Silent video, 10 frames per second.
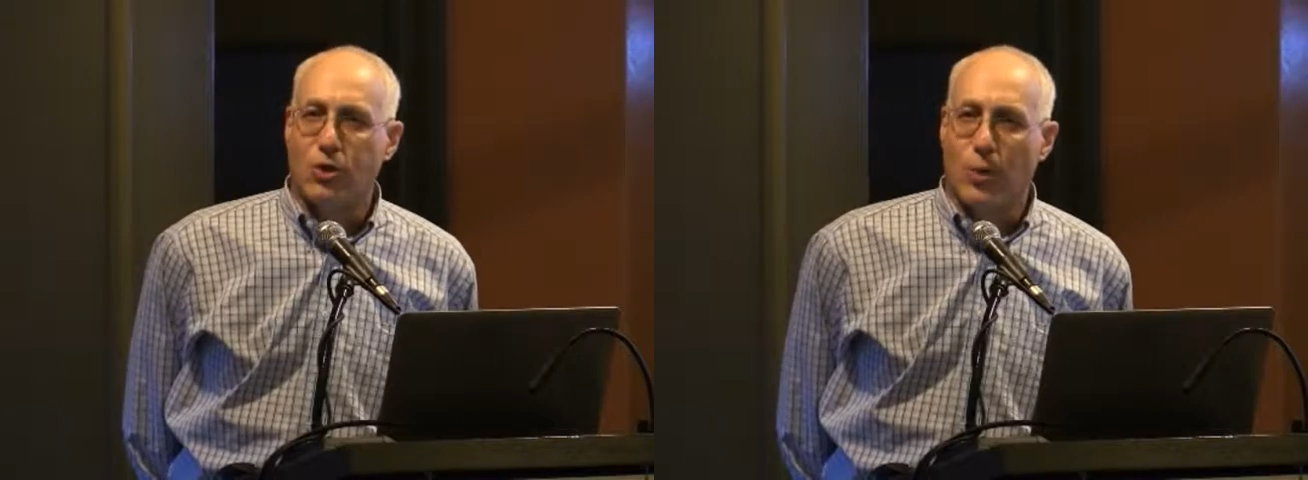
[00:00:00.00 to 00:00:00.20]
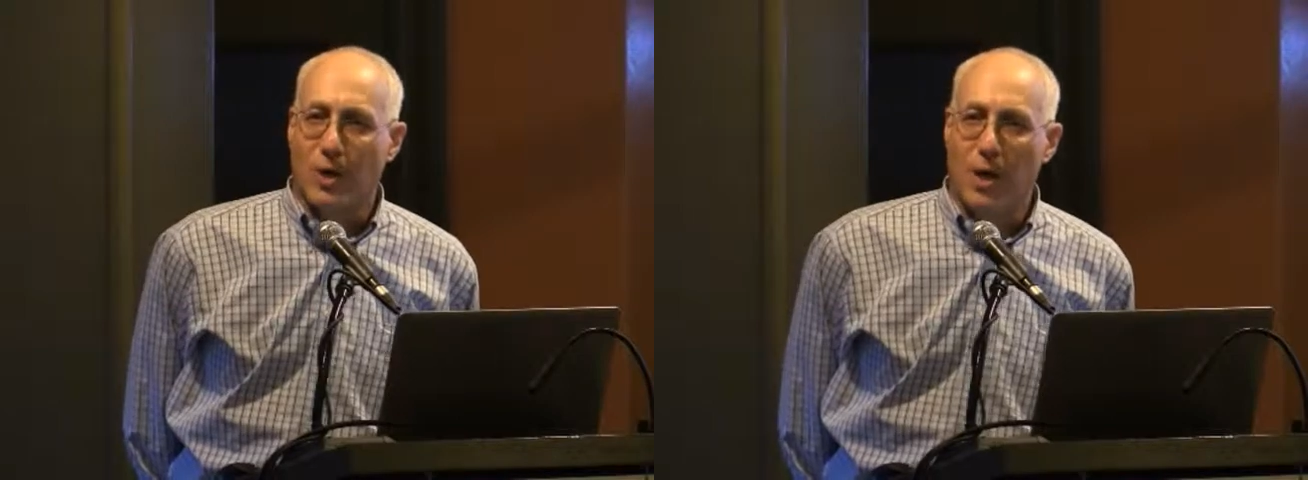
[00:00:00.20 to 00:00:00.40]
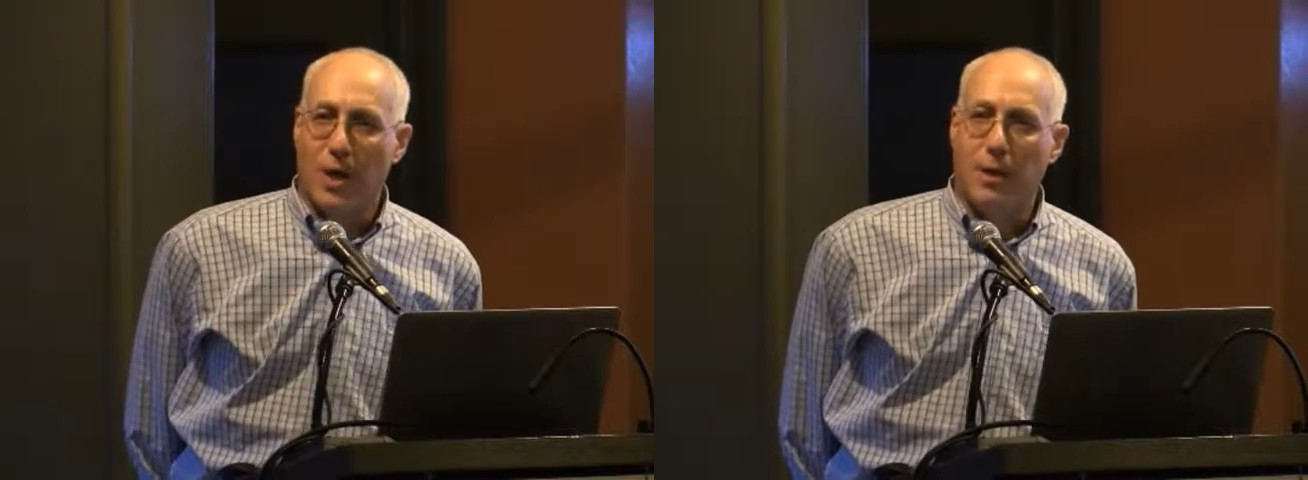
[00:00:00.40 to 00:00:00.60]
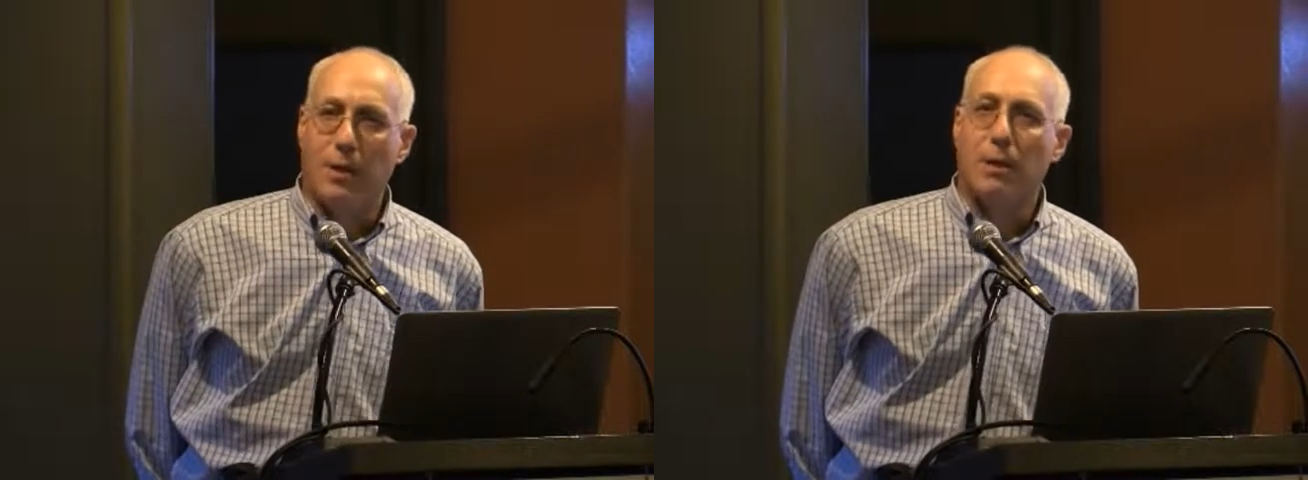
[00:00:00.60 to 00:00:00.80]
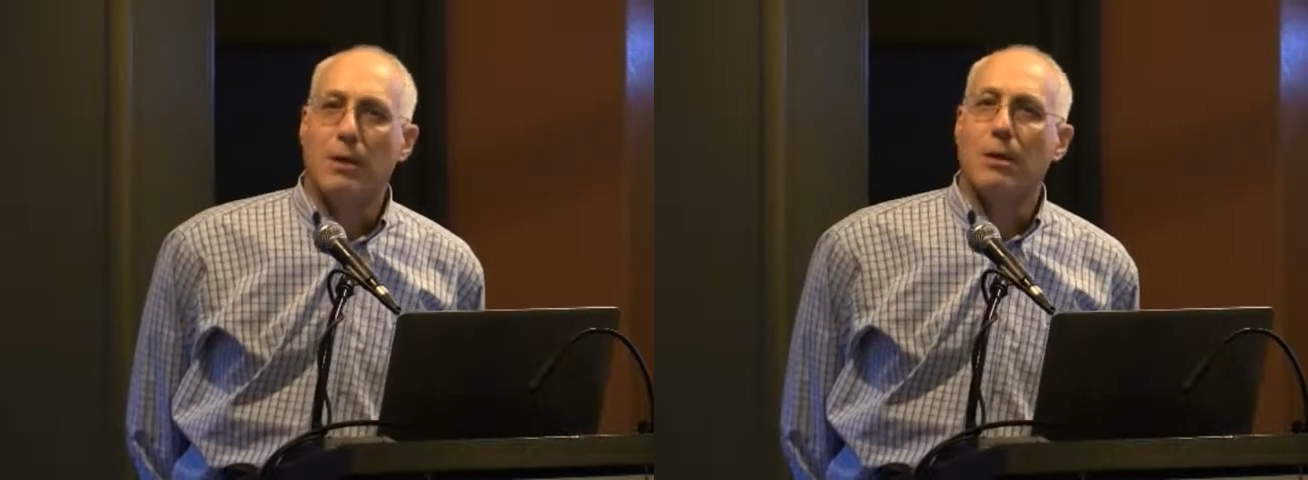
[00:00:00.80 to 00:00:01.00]
ignite
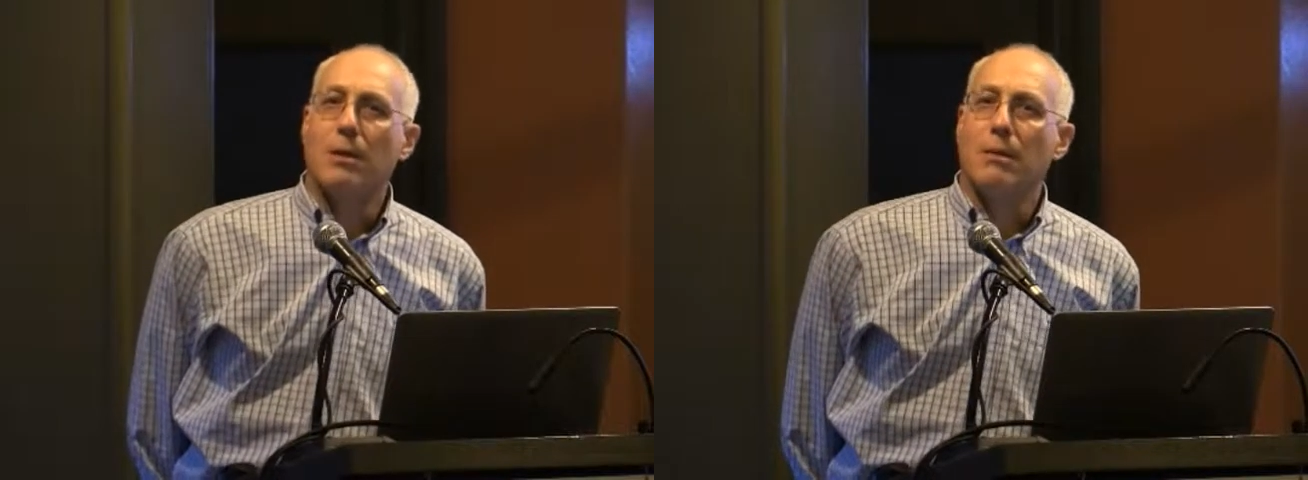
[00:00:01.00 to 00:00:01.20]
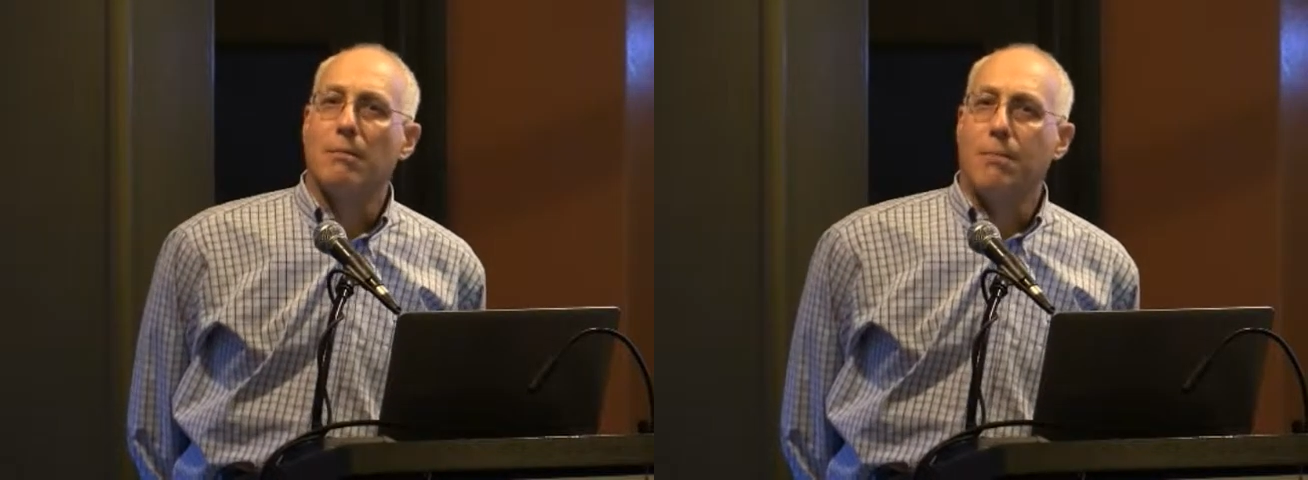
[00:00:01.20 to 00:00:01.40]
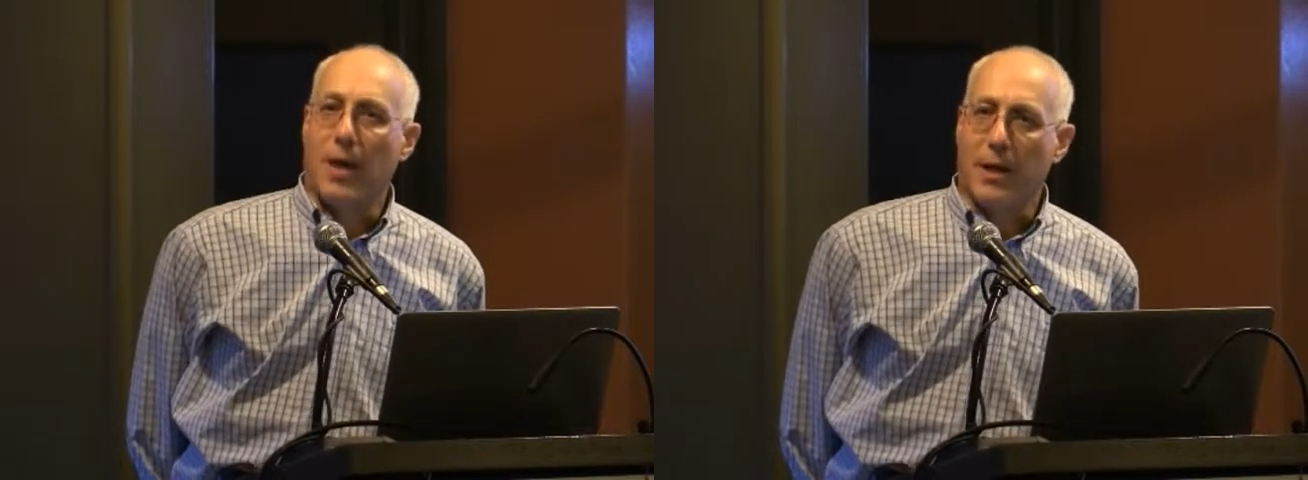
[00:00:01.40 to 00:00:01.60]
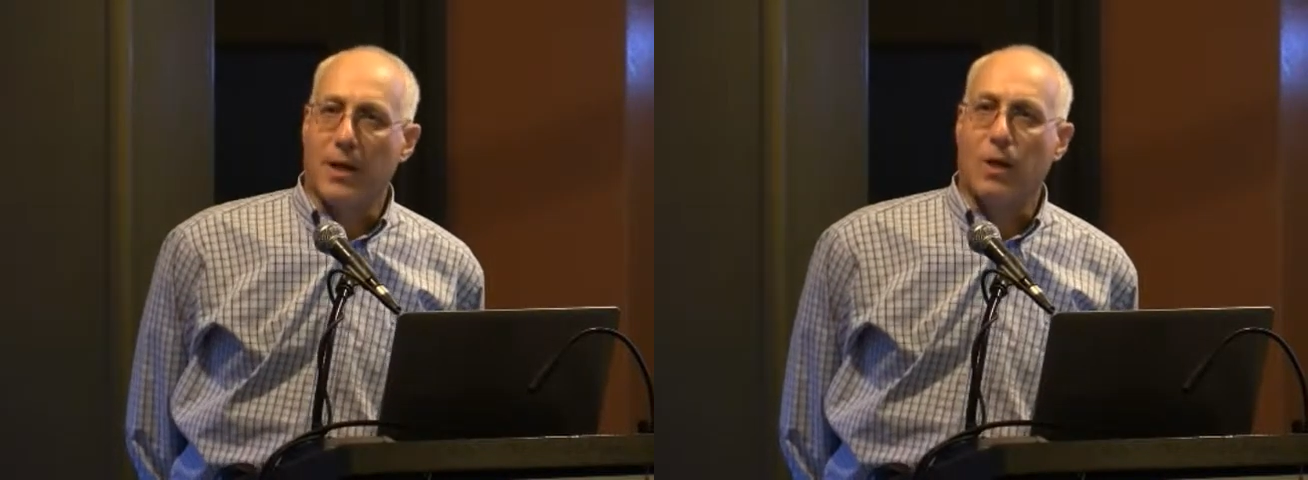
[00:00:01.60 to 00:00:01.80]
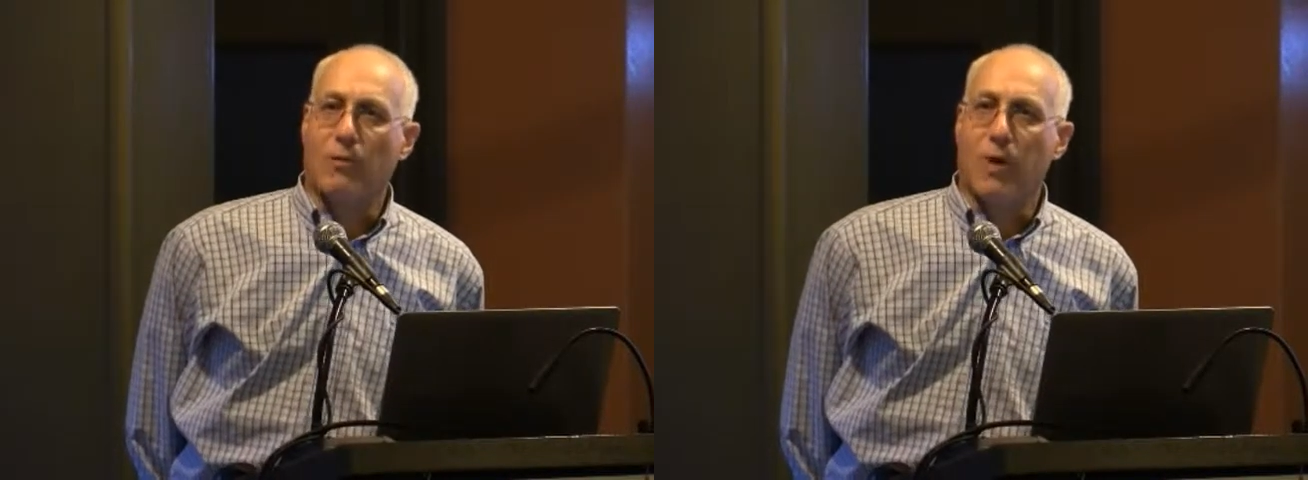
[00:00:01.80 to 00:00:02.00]

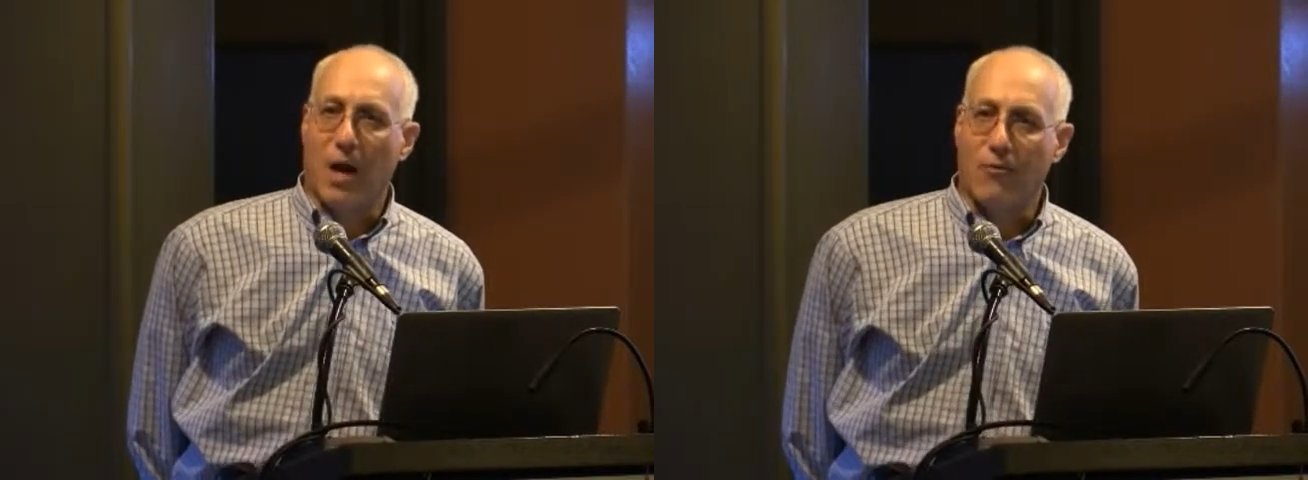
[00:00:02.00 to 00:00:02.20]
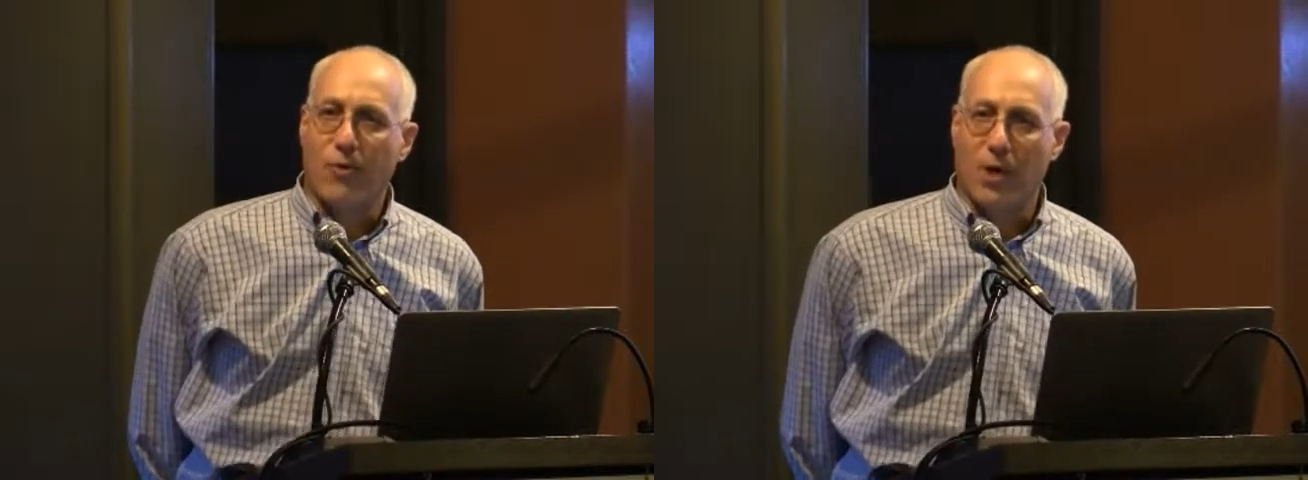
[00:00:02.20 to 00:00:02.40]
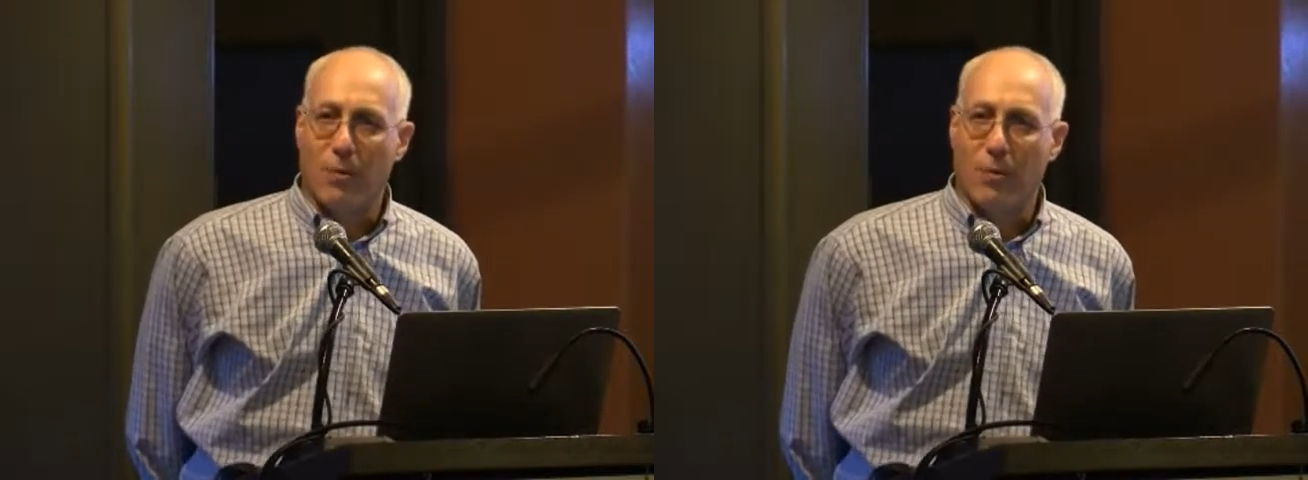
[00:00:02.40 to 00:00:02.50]
panic over African